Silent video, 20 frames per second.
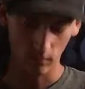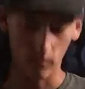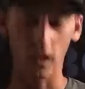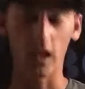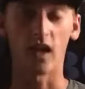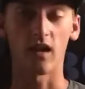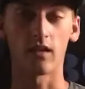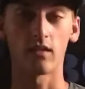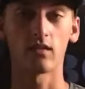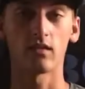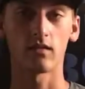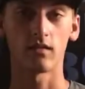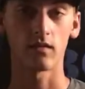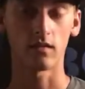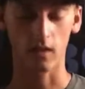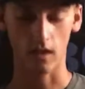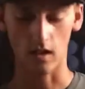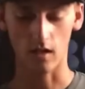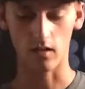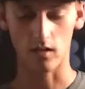Yeah,
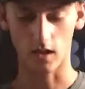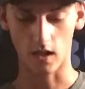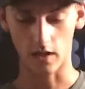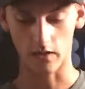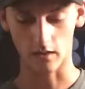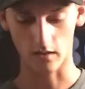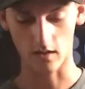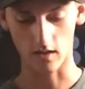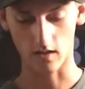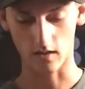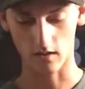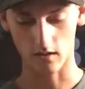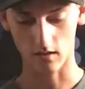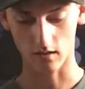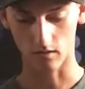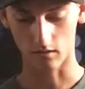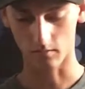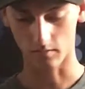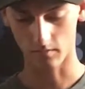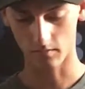they have a sense to
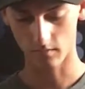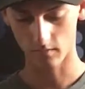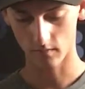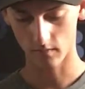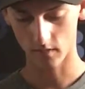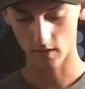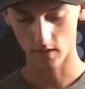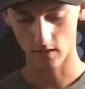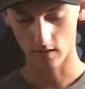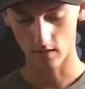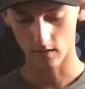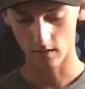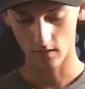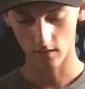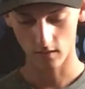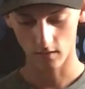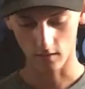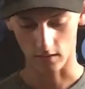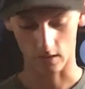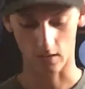them.
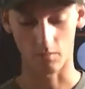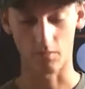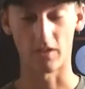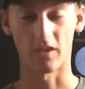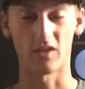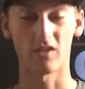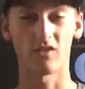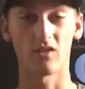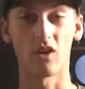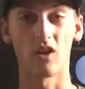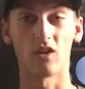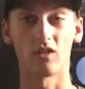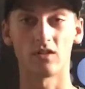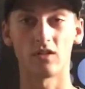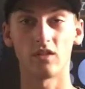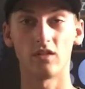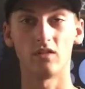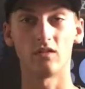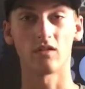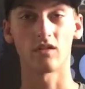It's pretty strong
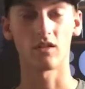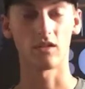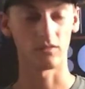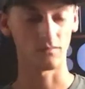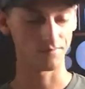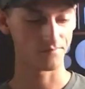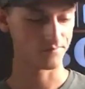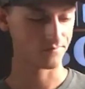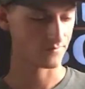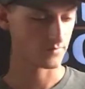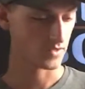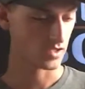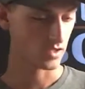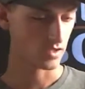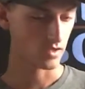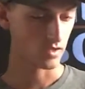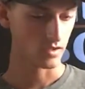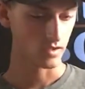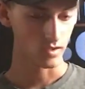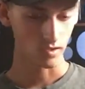too, so
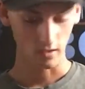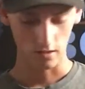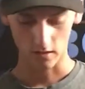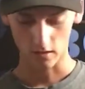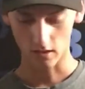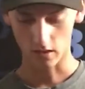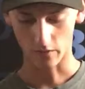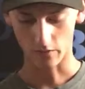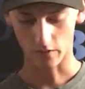let's